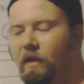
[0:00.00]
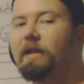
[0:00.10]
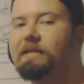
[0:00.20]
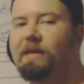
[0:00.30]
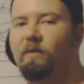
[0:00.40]

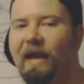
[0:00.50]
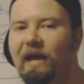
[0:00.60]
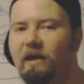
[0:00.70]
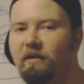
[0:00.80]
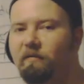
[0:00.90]
okay, let's say we
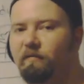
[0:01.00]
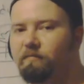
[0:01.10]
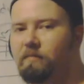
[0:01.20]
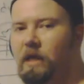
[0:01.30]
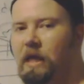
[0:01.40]
have
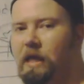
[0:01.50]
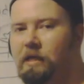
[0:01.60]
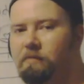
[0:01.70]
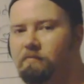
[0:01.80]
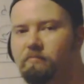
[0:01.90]

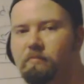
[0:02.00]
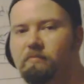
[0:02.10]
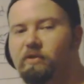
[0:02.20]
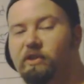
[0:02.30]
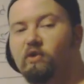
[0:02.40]

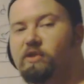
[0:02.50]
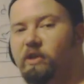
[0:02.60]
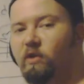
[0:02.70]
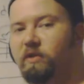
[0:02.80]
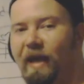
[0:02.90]
00
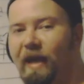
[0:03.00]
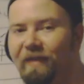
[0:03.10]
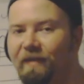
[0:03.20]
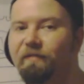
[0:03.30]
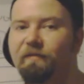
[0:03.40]
to
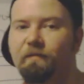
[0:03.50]
FF.